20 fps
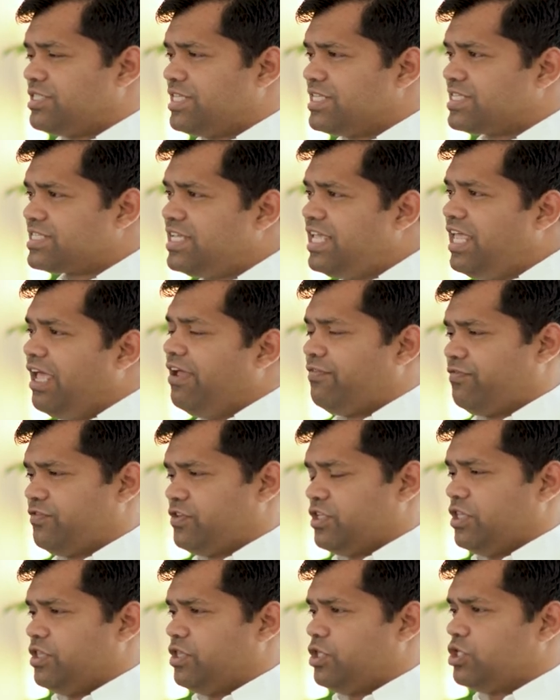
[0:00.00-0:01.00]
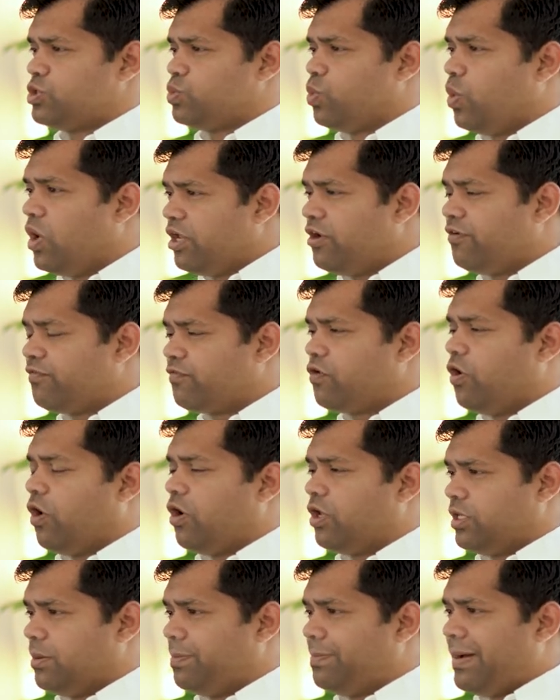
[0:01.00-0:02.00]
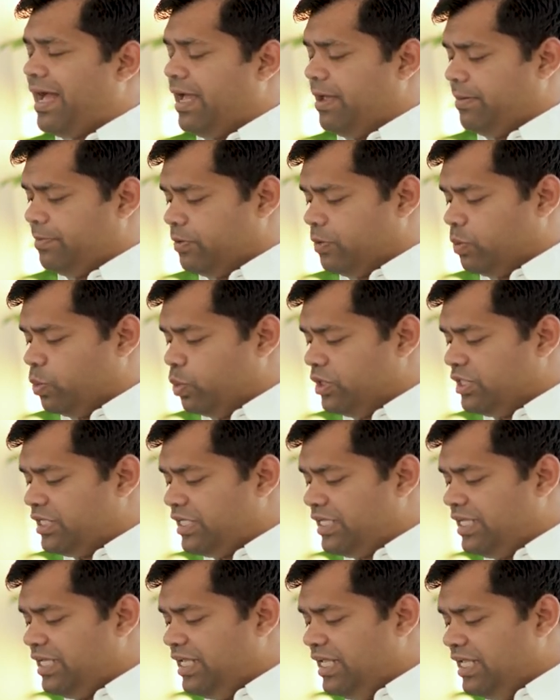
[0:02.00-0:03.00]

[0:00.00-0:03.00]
this gift, this word of God, the Bible, will